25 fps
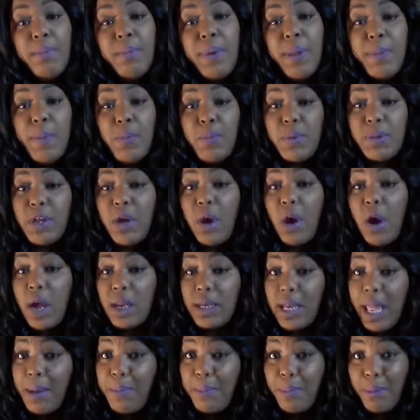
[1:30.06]
people with their
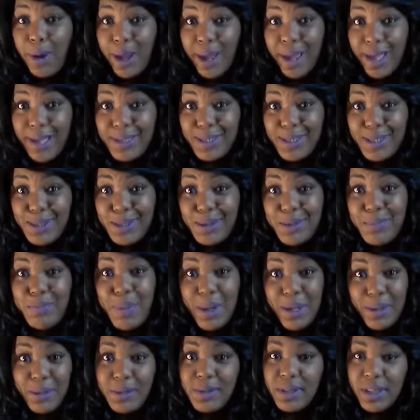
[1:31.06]
online brands
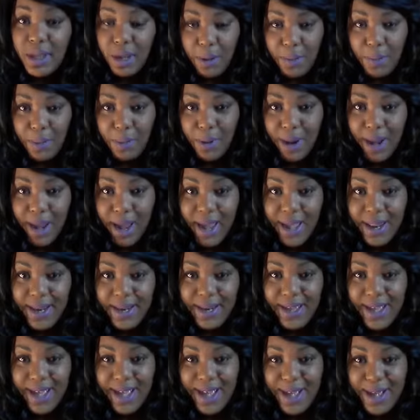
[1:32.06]
build their
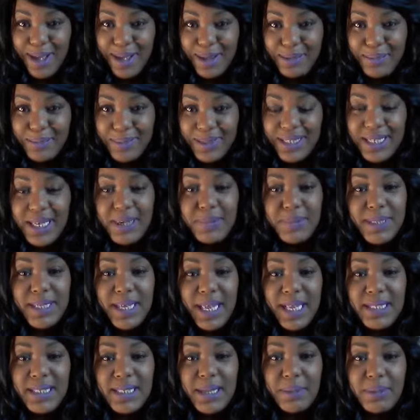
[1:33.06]
brand. Tip
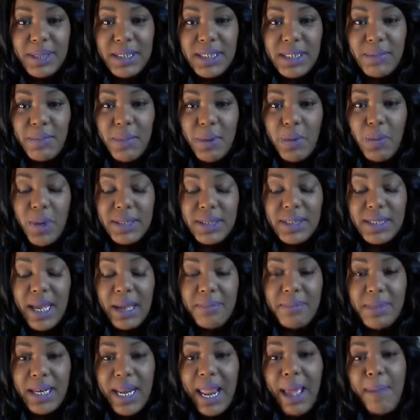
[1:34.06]
said something to me one
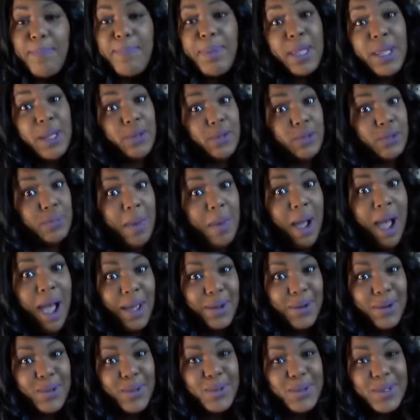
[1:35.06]
time that I build
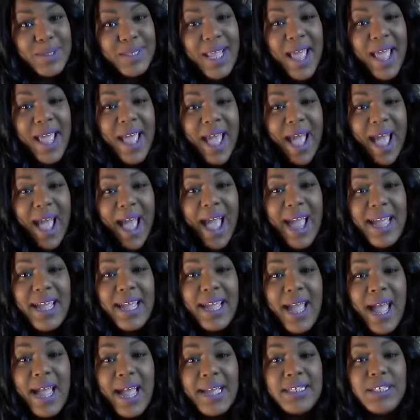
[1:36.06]
models.
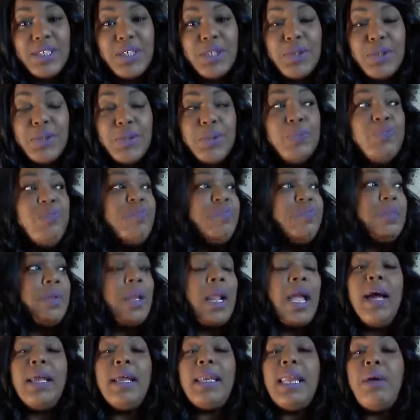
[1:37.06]
I do.
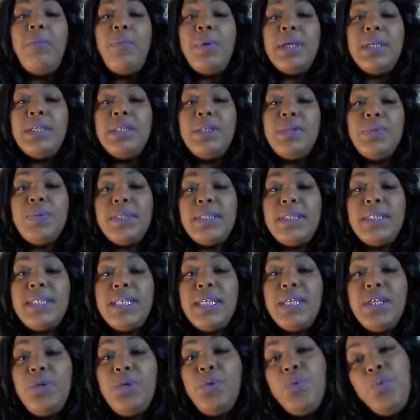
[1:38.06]
All I want to do is
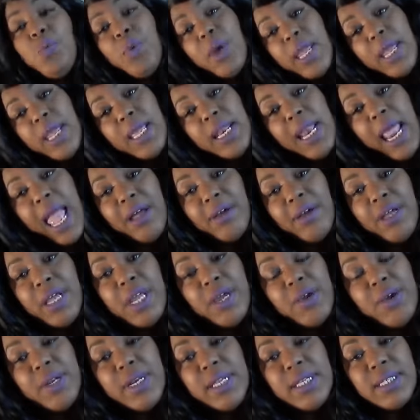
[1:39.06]
see you win out
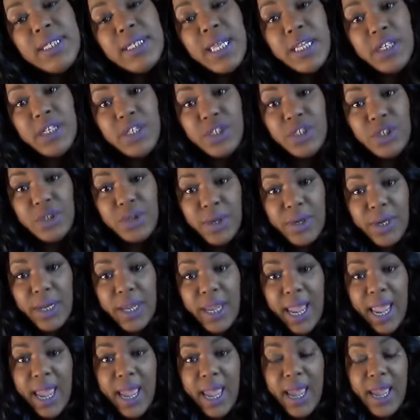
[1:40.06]
here in this
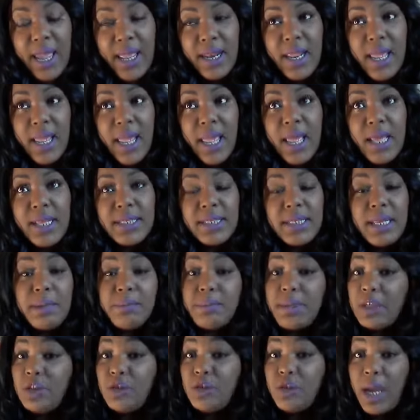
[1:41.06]
industry. And
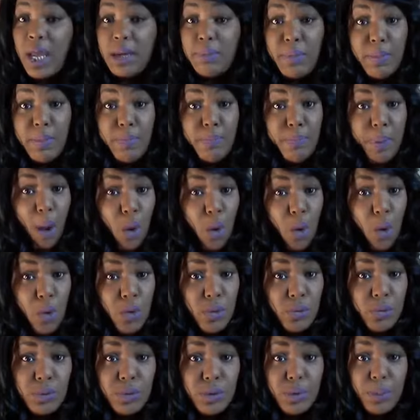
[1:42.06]
sometimes you got to be
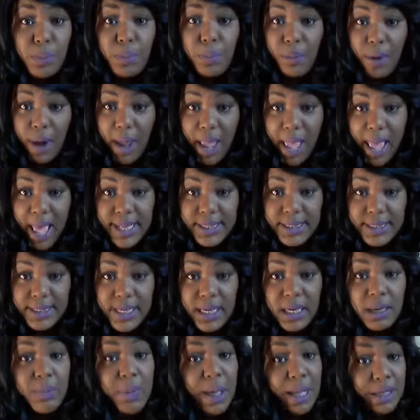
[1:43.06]
bold, brass,
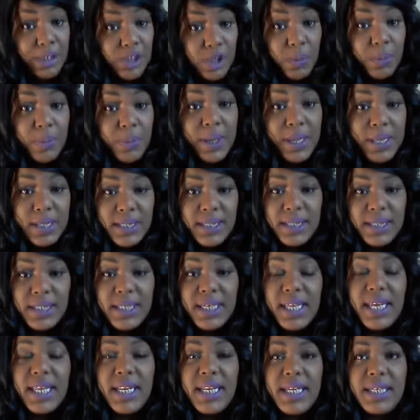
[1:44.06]
and about your business
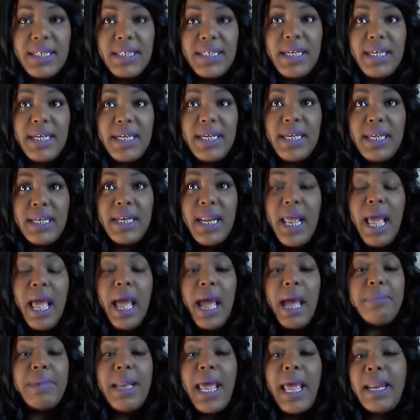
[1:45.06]
to get it done.
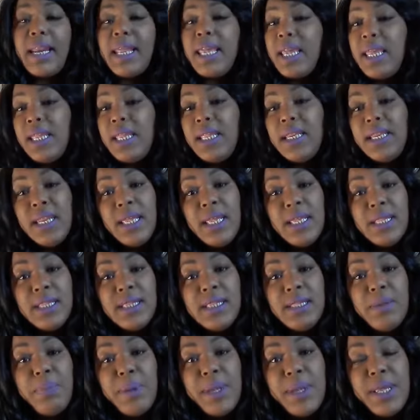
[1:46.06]
I'm not in
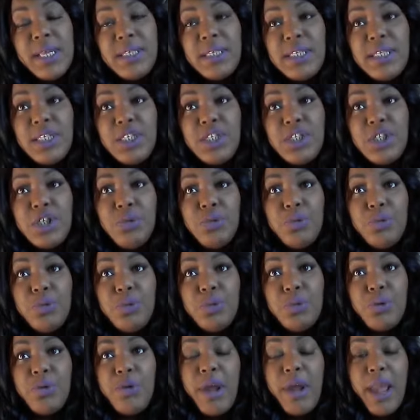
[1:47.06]
the business
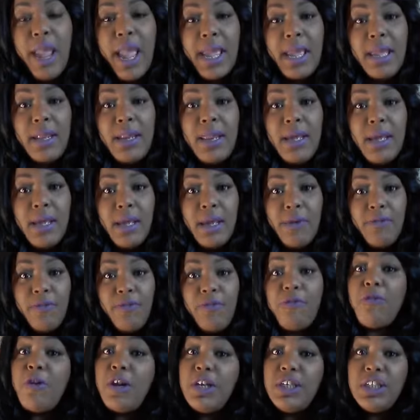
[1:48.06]
to create
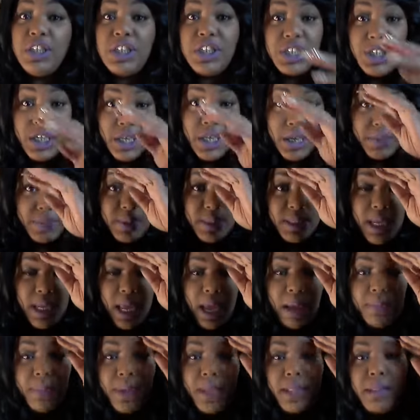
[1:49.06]
friendships.
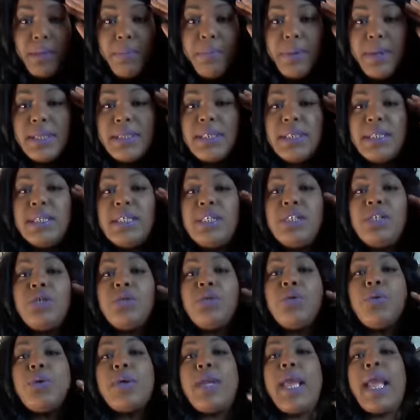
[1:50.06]
I'm in the business
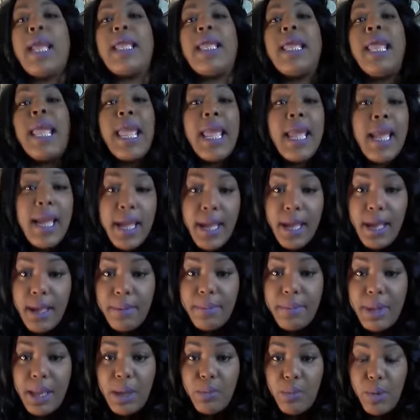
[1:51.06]
to create
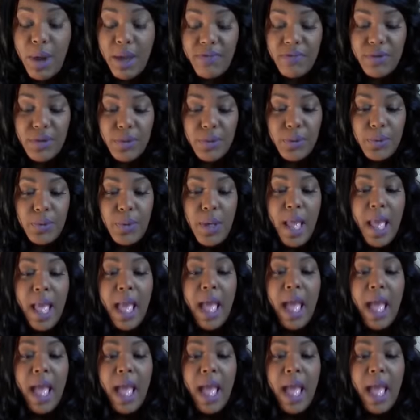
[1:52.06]
income and revenue.